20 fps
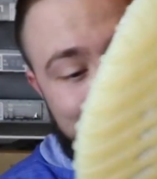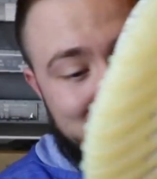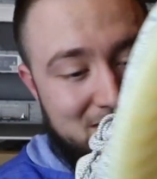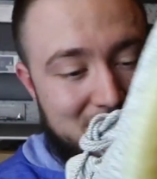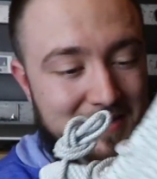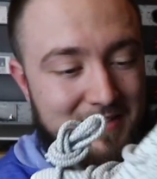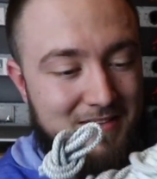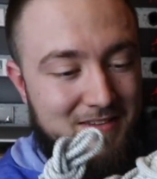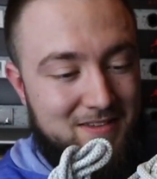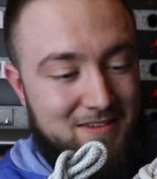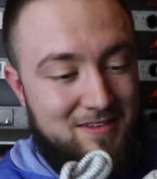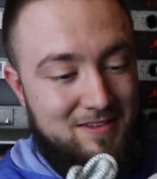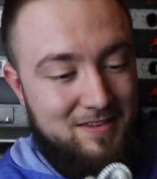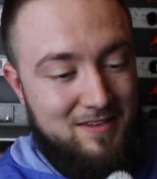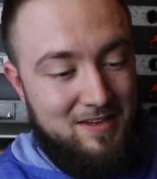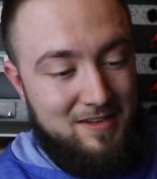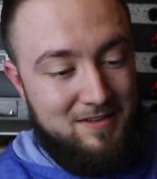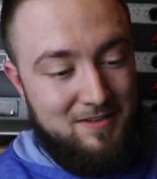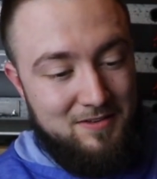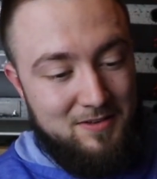me it's
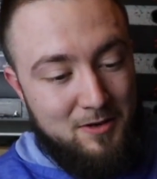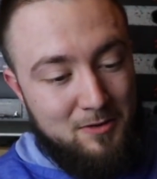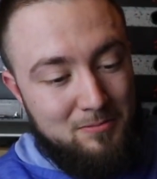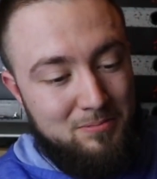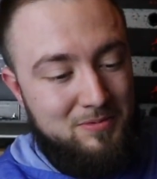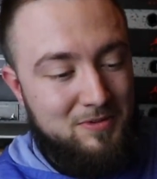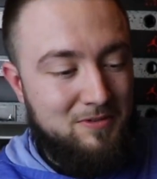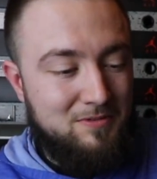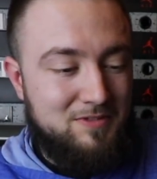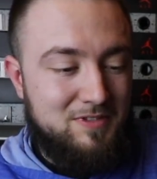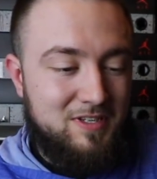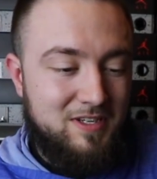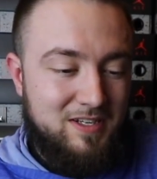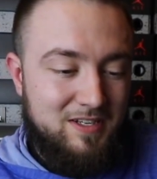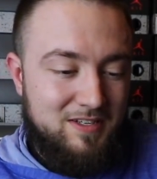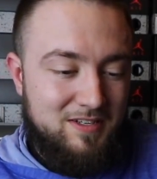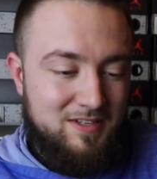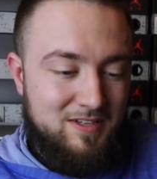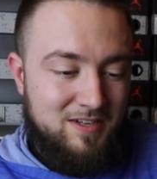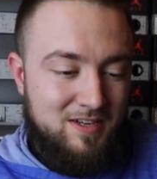a dope little
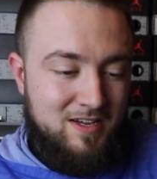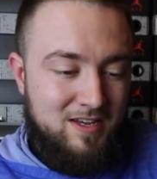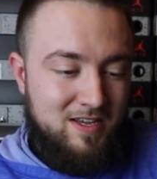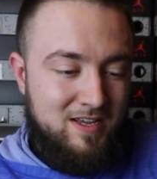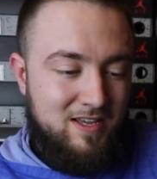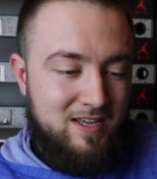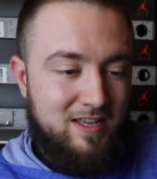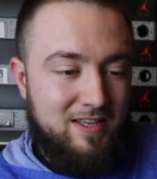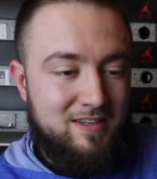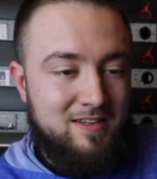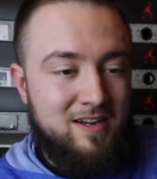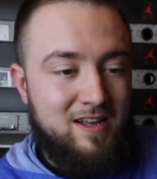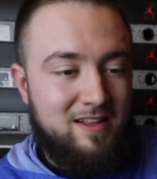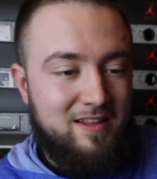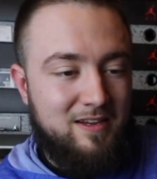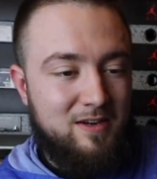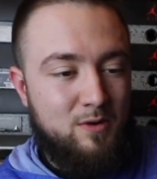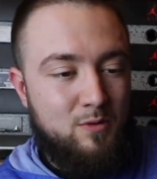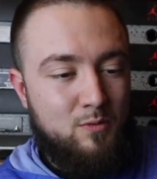touch. It's not like